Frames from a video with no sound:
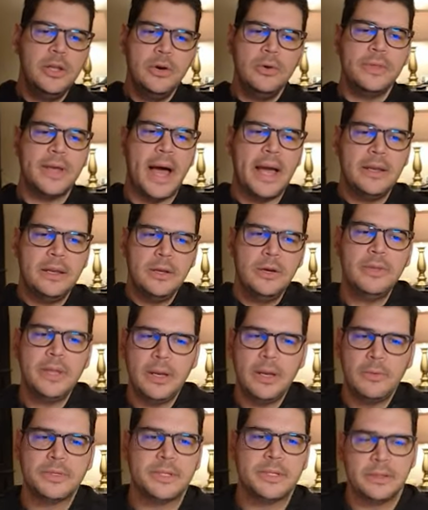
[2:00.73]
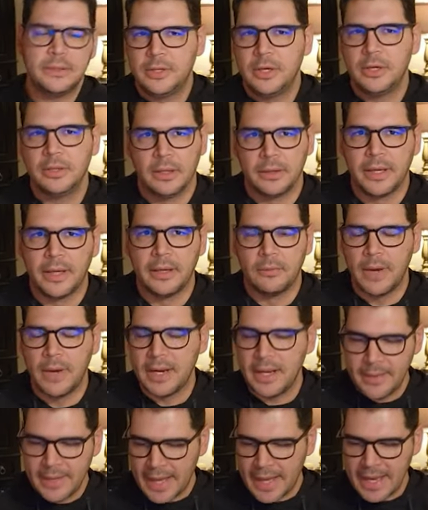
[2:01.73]
that it was good looking,
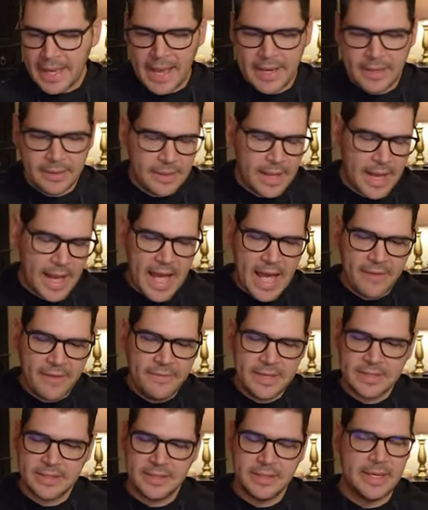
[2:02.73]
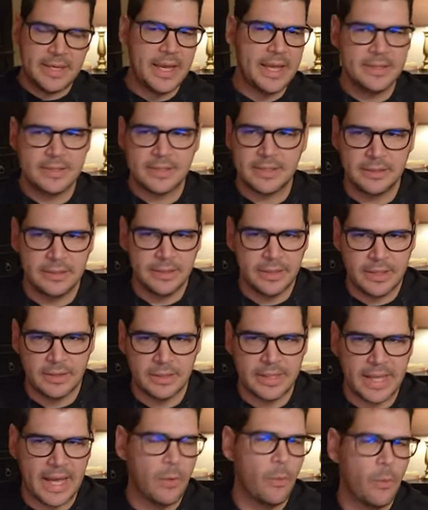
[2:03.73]
right? I obviously instantly
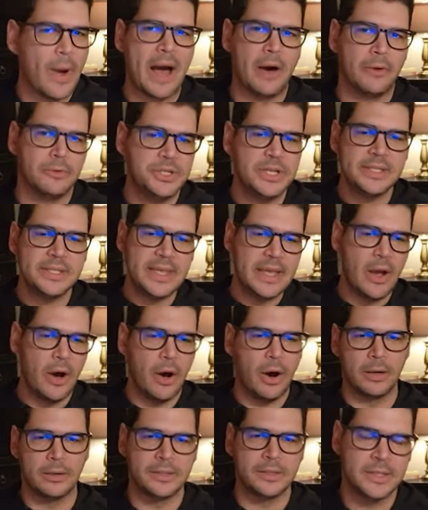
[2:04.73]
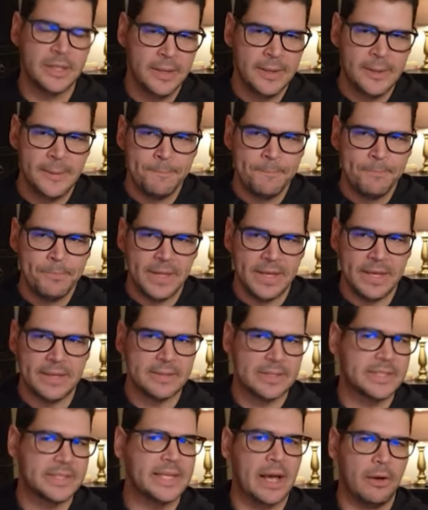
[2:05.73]
you're like, wow, just the art
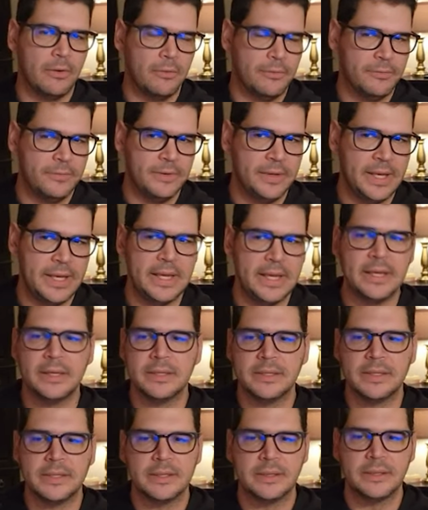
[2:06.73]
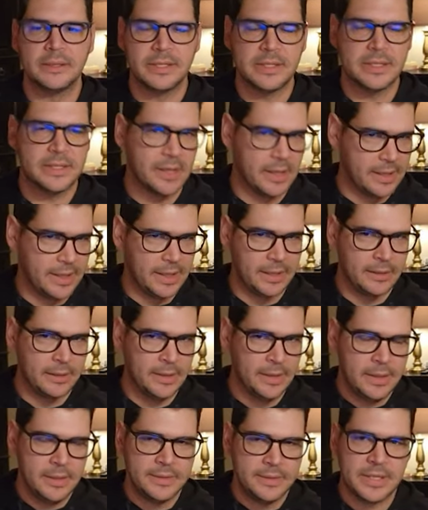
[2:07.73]
itself is stunning.
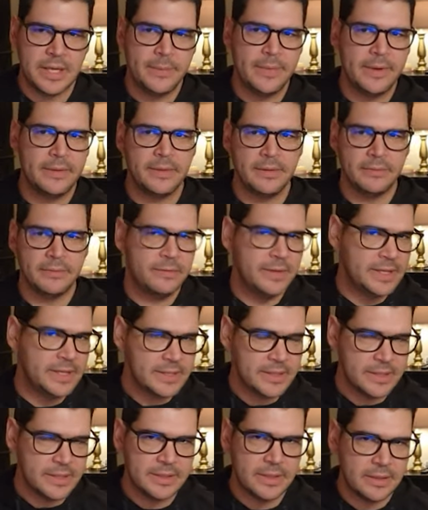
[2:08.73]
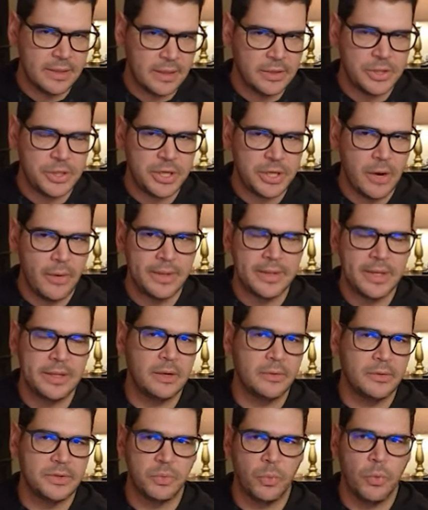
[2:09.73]
Some of the vistas that they show, I think
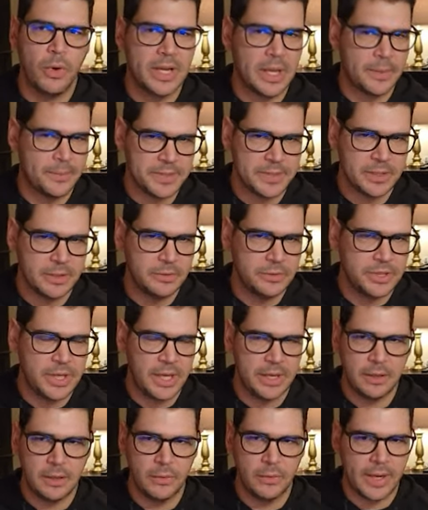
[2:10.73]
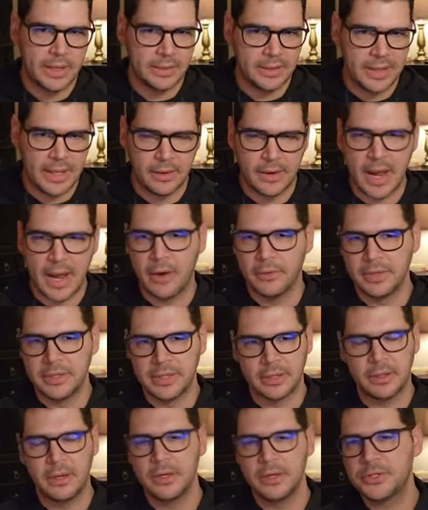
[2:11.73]
there was one episode she had to go write a letter out in
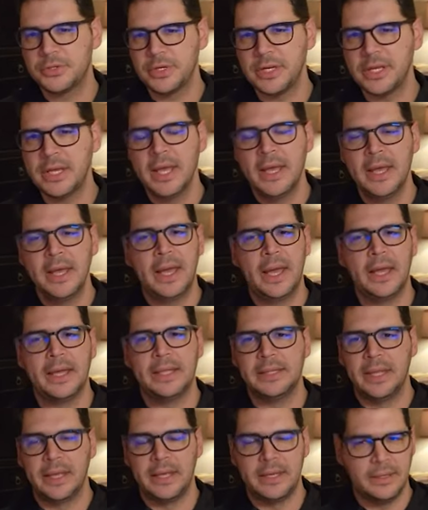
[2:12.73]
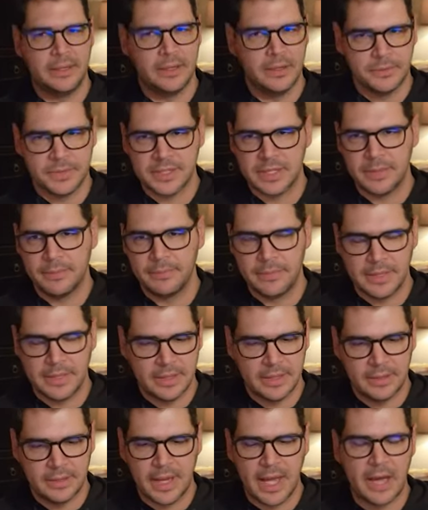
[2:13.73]
the country, and they, you know, some
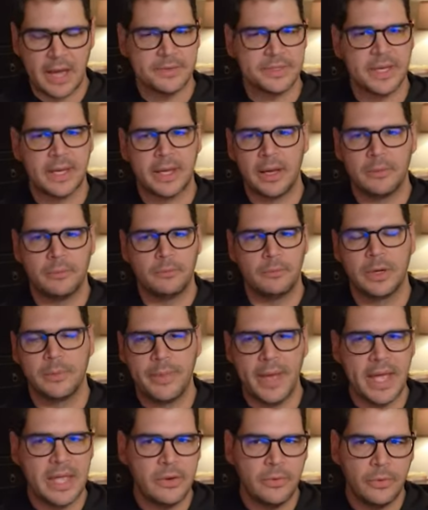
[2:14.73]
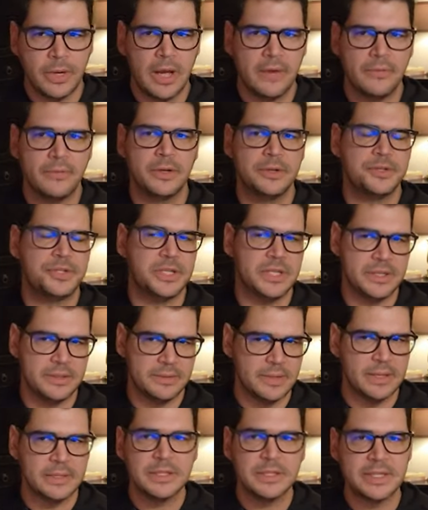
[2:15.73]
the guy was like, I want to pay you or whatever, and she
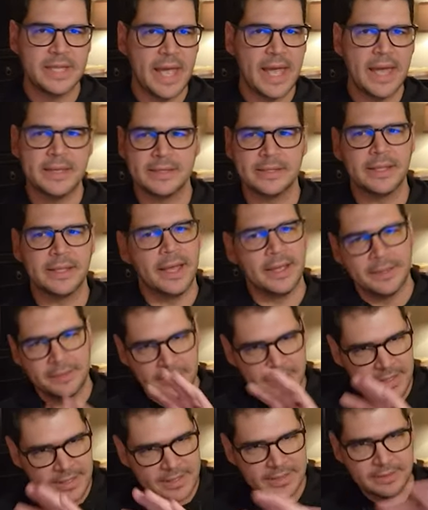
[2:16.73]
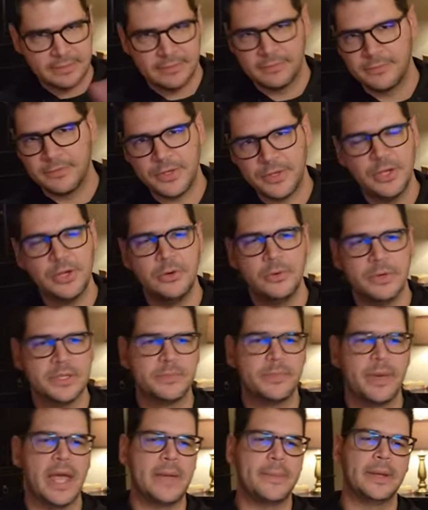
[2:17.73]
says like, this view is
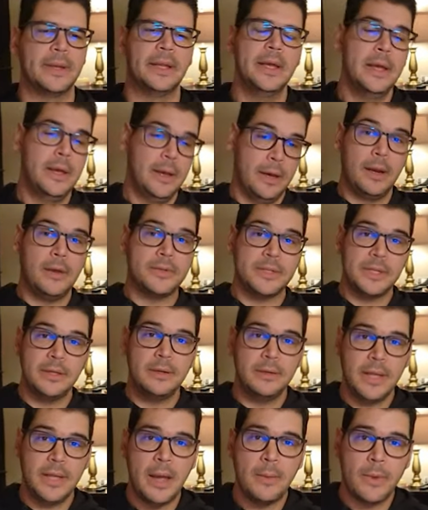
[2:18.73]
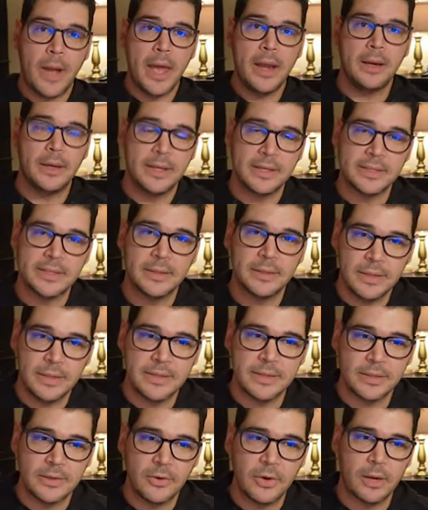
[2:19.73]
payment. And I was like, you're damn right it is.
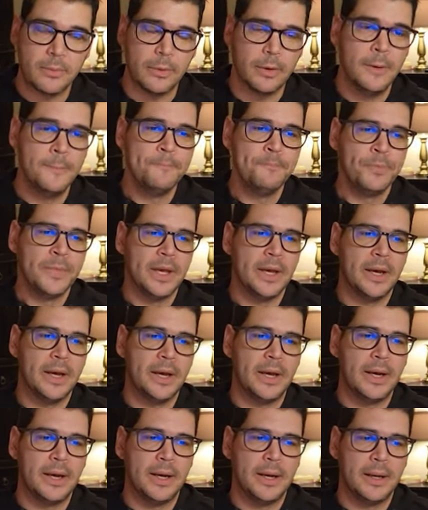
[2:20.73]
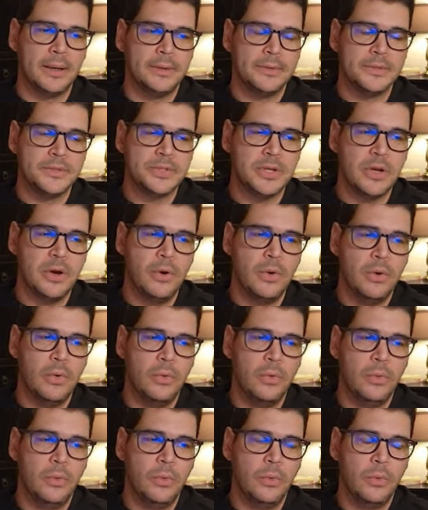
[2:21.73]
It's incredible.
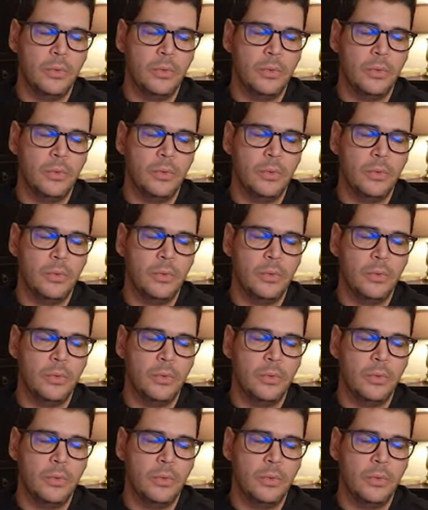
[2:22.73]
So